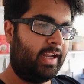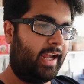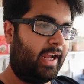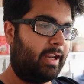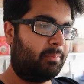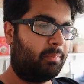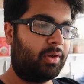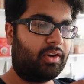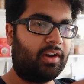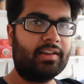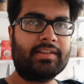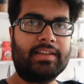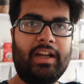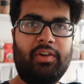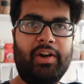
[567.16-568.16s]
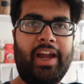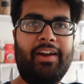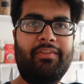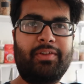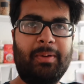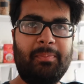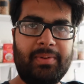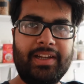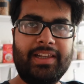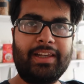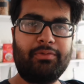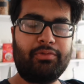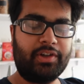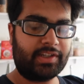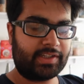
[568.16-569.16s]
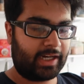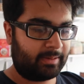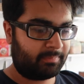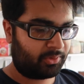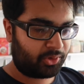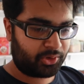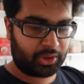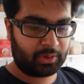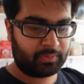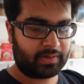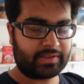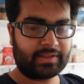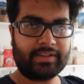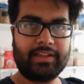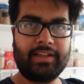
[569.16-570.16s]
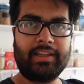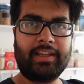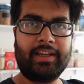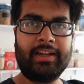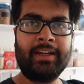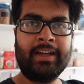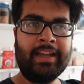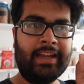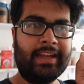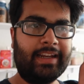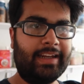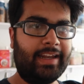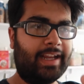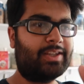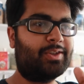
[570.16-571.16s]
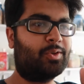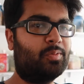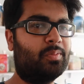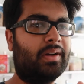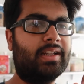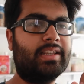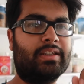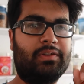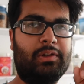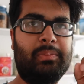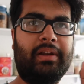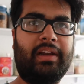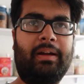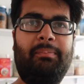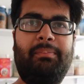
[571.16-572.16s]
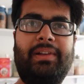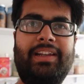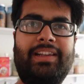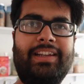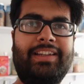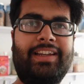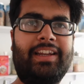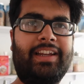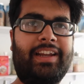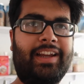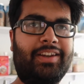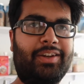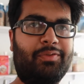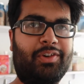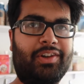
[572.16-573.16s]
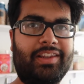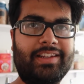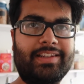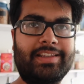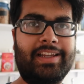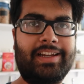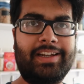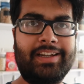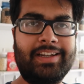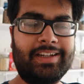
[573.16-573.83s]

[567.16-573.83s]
And because now I have completely free time, no university, nothing, next 2 months will be completely dedicated for this thing.